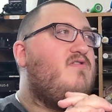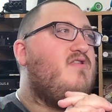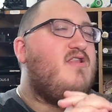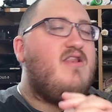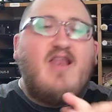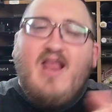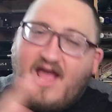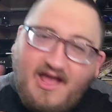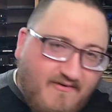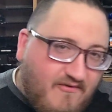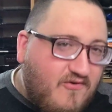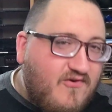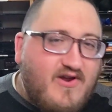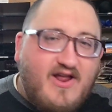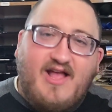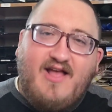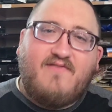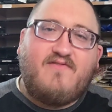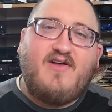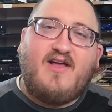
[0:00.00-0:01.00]
never
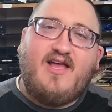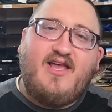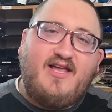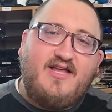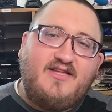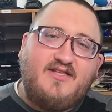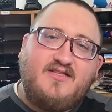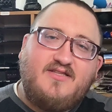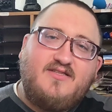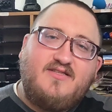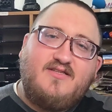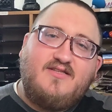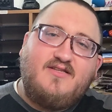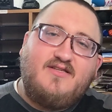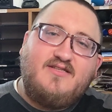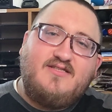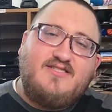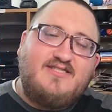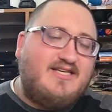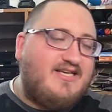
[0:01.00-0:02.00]
have I
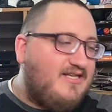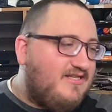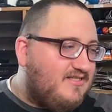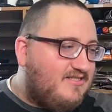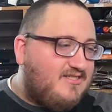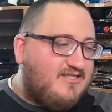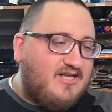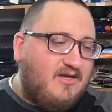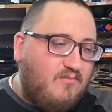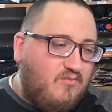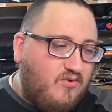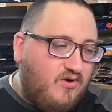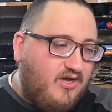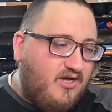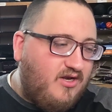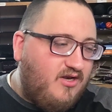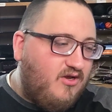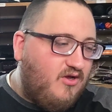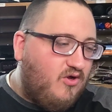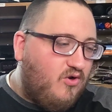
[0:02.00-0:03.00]
seen
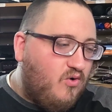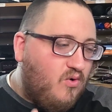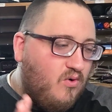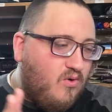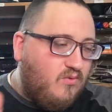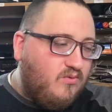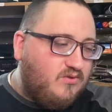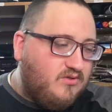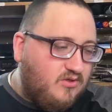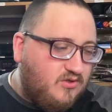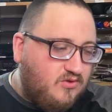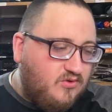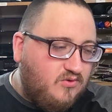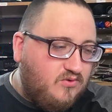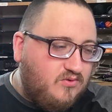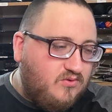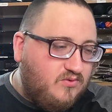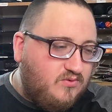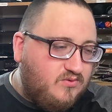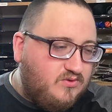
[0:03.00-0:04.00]
someone
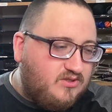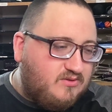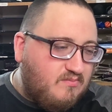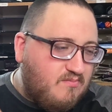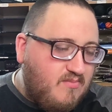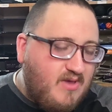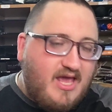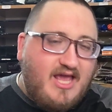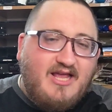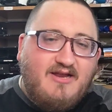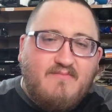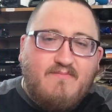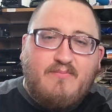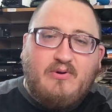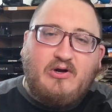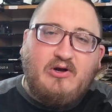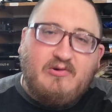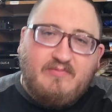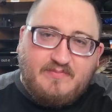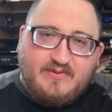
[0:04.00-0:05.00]
whose main
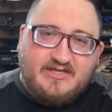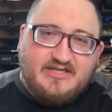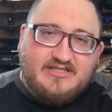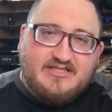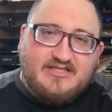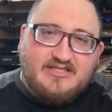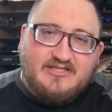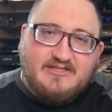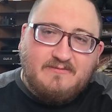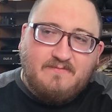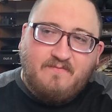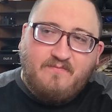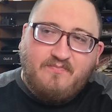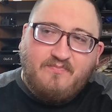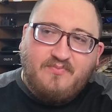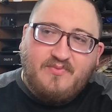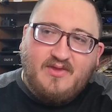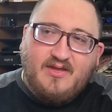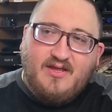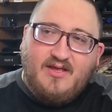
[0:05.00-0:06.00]
purpose
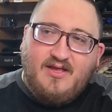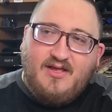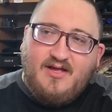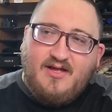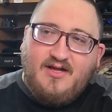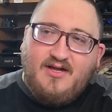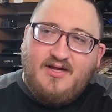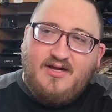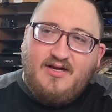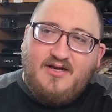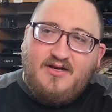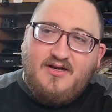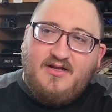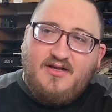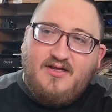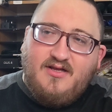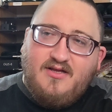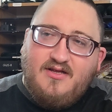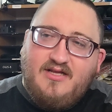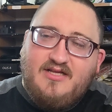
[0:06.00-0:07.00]

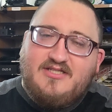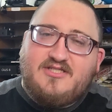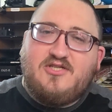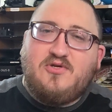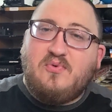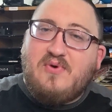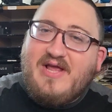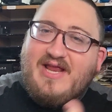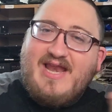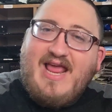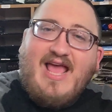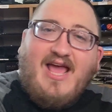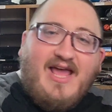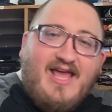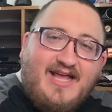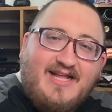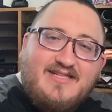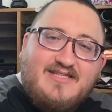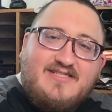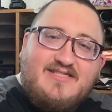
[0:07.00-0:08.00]
is to
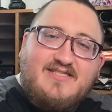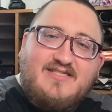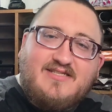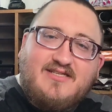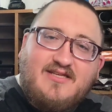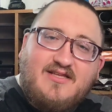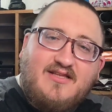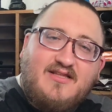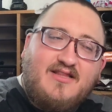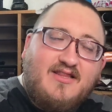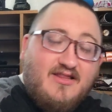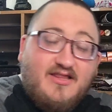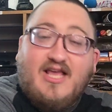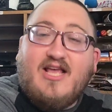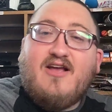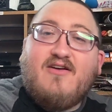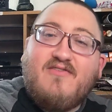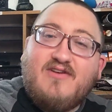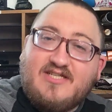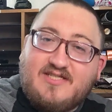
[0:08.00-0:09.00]
enhance
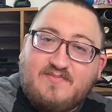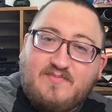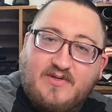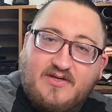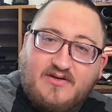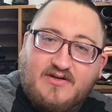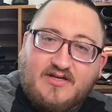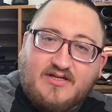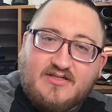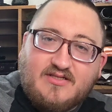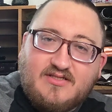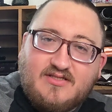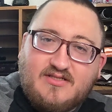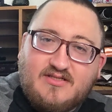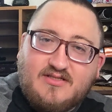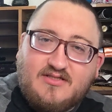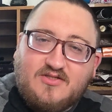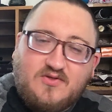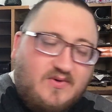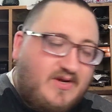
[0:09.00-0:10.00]
their experience,
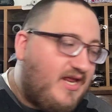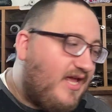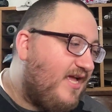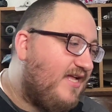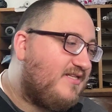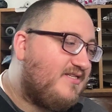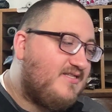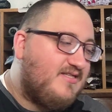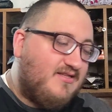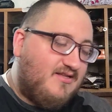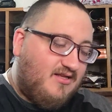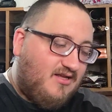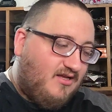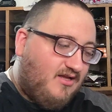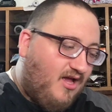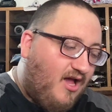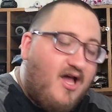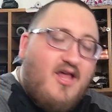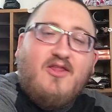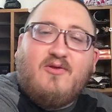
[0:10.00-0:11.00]
to enhance
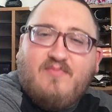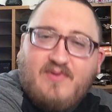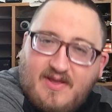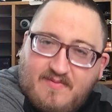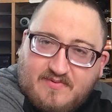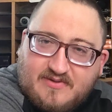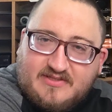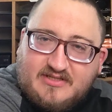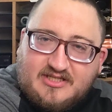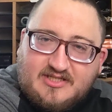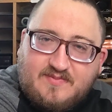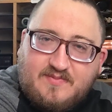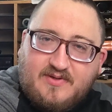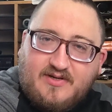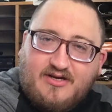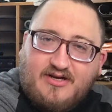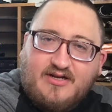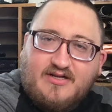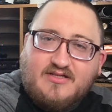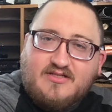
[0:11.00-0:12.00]
other people's
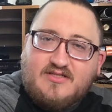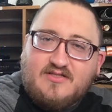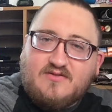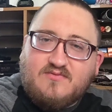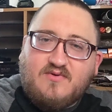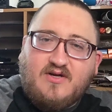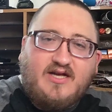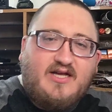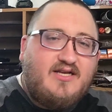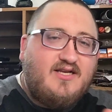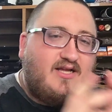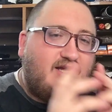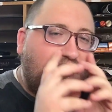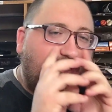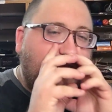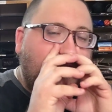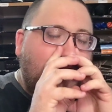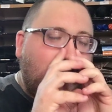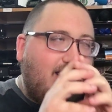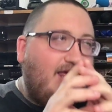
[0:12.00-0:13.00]
experience, right?
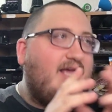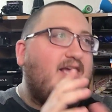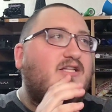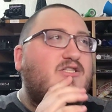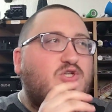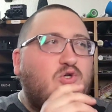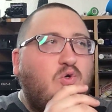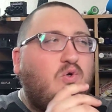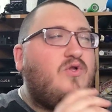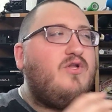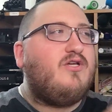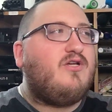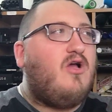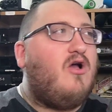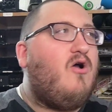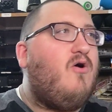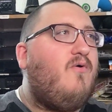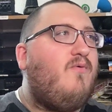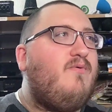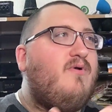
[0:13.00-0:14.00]
Like, it's cool to
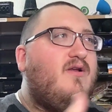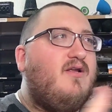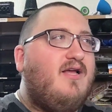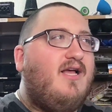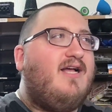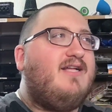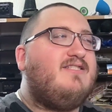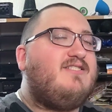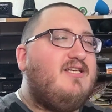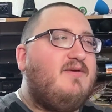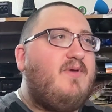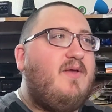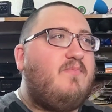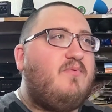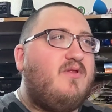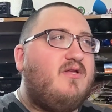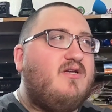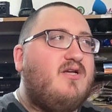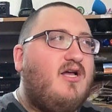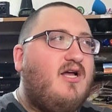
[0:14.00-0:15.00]
go and see
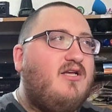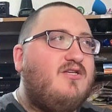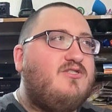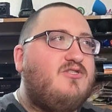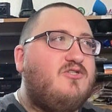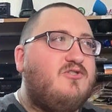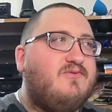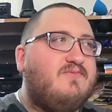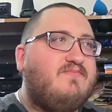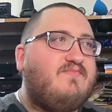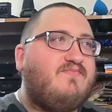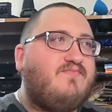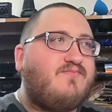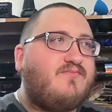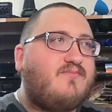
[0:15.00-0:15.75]
people in costume,